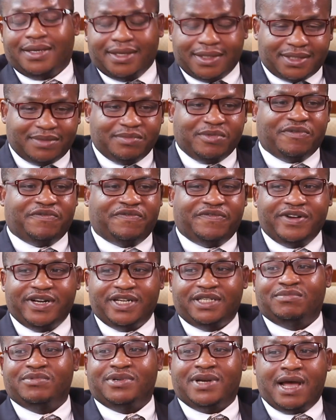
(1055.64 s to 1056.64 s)
And to me
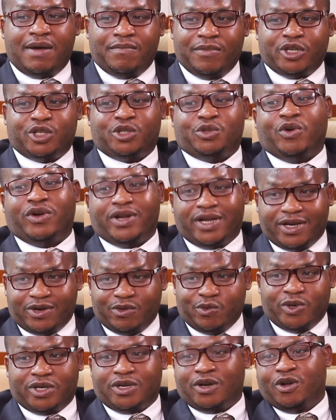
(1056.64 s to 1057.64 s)
fridge, but now me
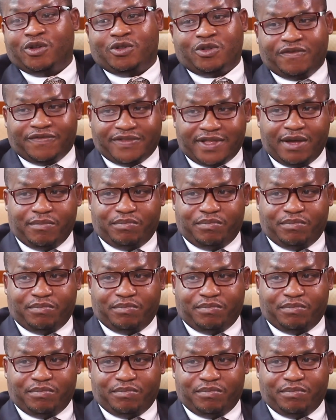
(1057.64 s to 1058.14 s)
stocking with a lot of